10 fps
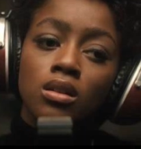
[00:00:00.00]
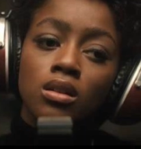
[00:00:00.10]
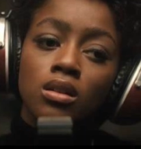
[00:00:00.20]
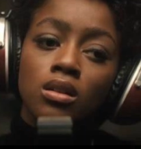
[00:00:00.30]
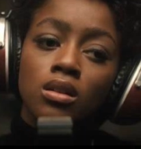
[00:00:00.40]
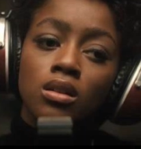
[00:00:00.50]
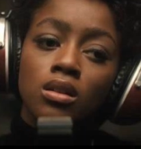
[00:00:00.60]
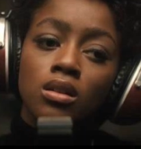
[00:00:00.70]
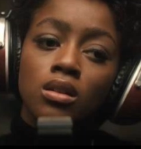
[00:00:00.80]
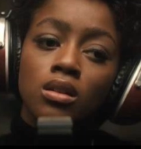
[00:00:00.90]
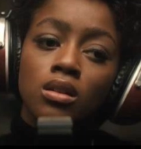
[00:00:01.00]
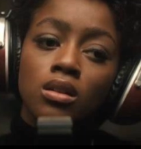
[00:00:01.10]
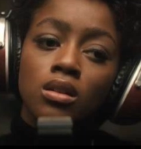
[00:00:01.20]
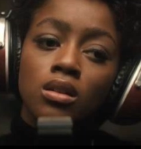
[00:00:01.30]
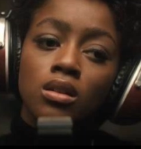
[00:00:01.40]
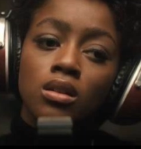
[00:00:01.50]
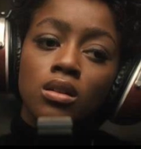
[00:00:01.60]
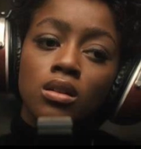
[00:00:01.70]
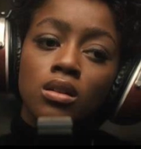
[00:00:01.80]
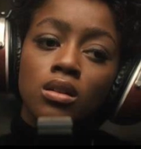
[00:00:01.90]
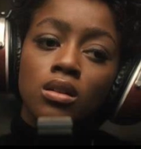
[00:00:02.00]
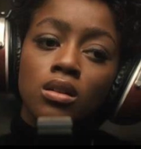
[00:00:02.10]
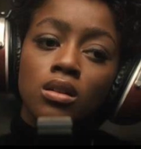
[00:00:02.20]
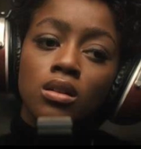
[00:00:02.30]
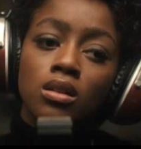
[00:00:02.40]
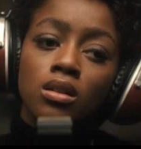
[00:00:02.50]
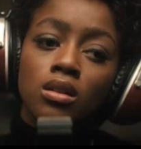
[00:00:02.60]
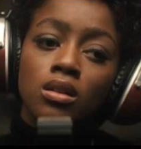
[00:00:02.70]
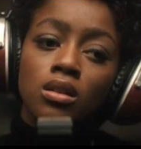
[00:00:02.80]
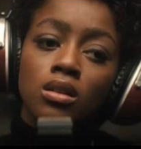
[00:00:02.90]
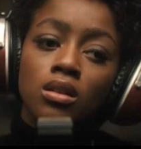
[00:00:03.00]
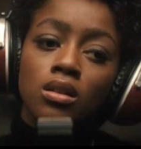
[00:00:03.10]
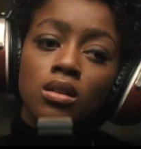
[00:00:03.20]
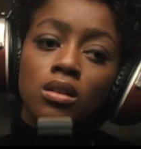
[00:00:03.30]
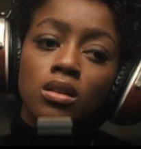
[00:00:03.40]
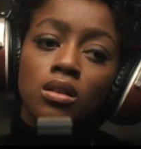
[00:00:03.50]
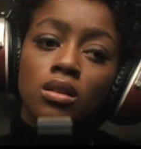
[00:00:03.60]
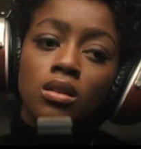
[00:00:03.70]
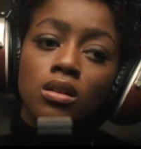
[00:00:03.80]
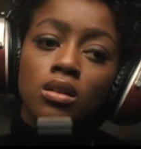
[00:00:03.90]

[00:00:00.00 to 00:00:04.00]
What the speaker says: [no speech]